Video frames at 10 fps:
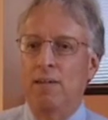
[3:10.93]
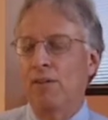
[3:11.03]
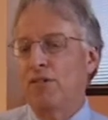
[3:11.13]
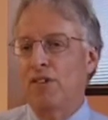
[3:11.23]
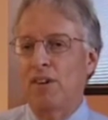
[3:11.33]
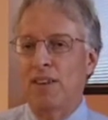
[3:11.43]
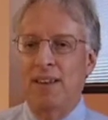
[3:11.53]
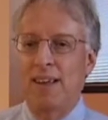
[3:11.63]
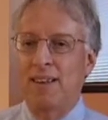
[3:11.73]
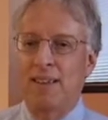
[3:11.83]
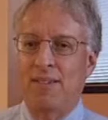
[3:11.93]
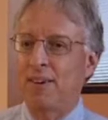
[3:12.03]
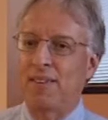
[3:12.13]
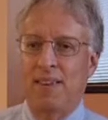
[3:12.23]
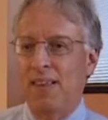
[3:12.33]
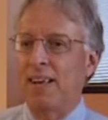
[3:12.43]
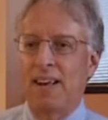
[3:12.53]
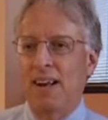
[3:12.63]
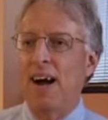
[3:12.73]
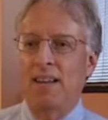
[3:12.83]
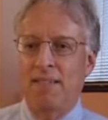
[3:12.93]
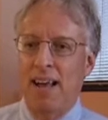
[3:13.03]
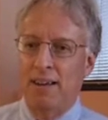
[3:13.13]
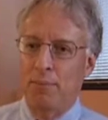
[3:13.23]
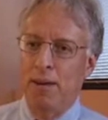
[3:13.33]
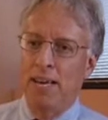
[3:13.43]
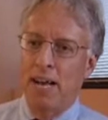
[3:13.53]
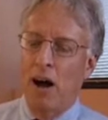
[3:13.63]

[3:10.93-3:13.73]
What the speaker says: Well, certainly they can contact me.